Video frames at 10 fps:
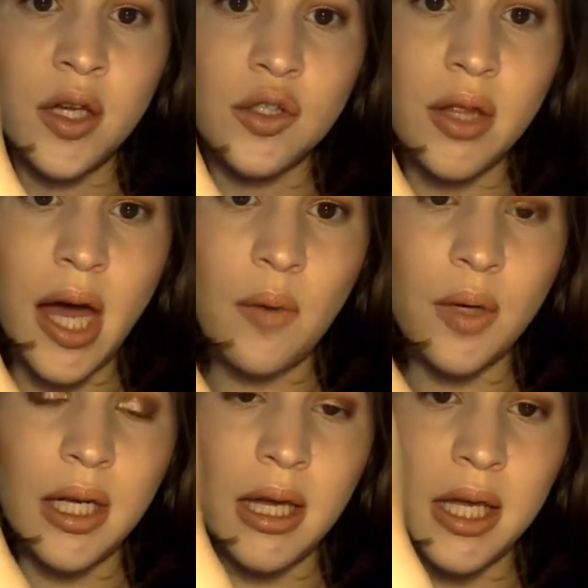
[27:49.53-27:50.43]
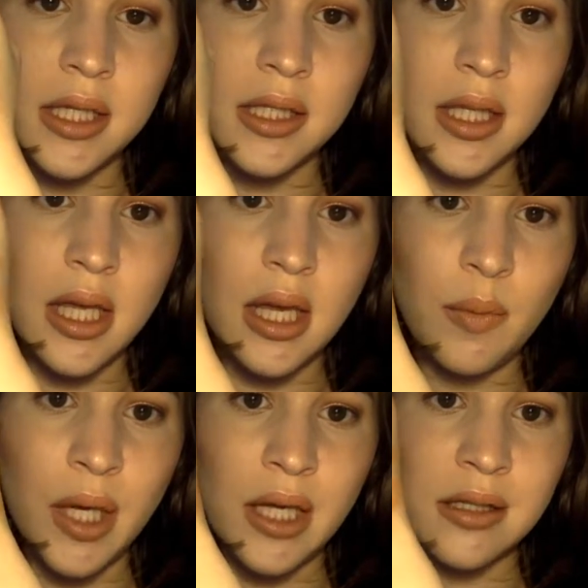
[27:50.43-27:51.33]
So that one is
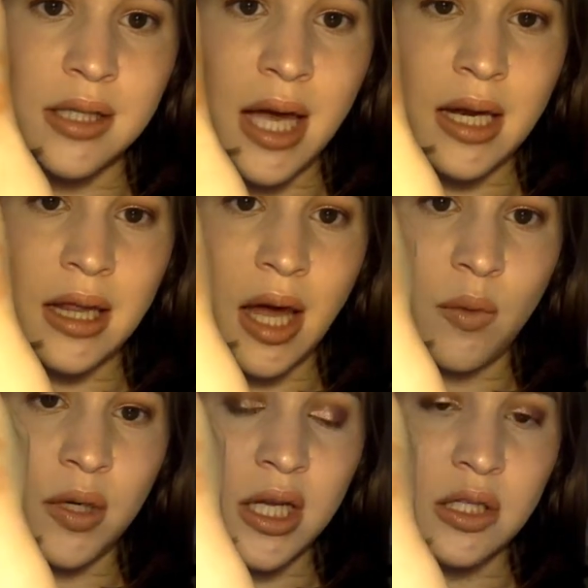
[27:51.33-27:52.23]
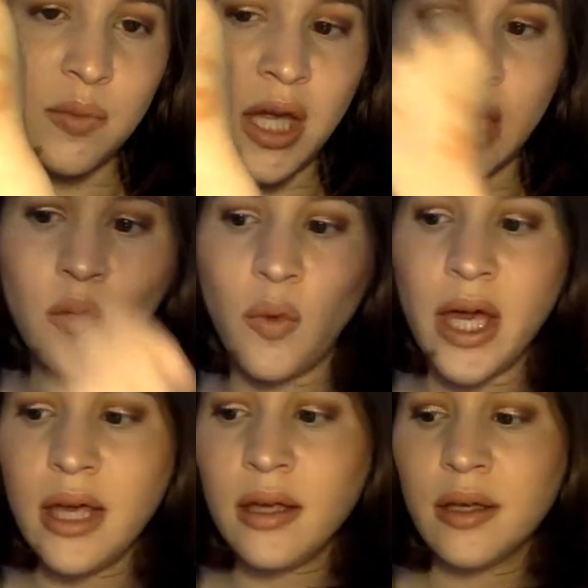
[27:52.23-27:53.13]
the Pink Sand, and that one is Pink
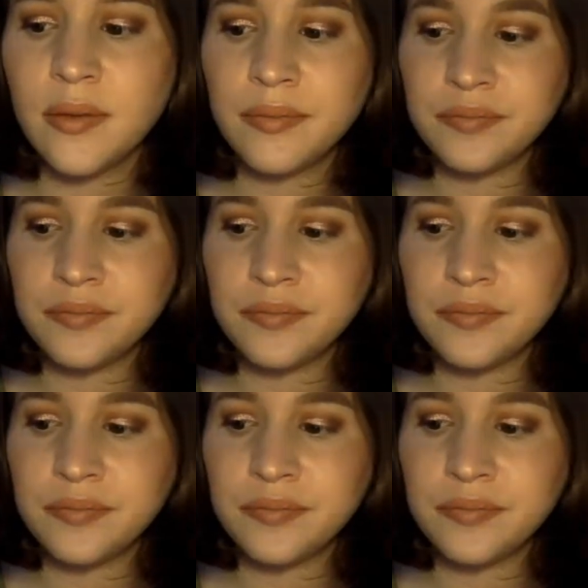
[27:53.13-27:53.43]
Wink.